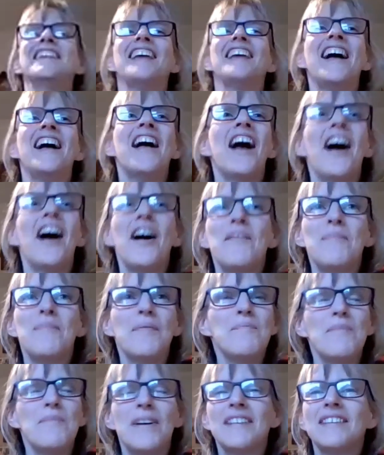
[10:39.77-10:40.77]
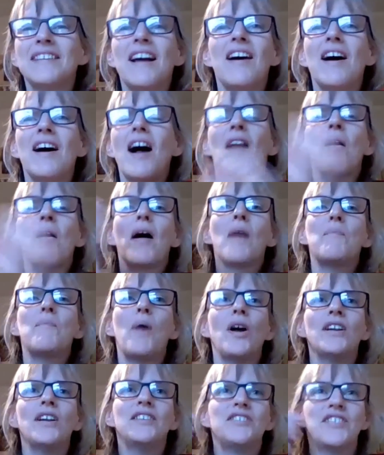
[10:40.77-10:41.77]
Yeah,
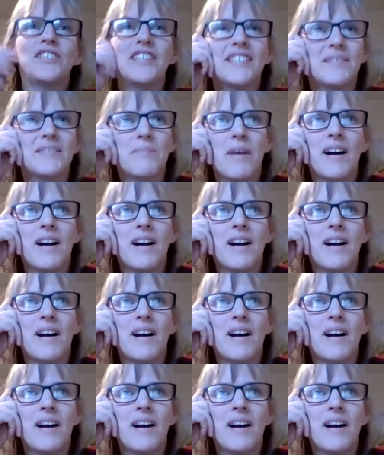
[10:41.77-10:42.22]
apologies.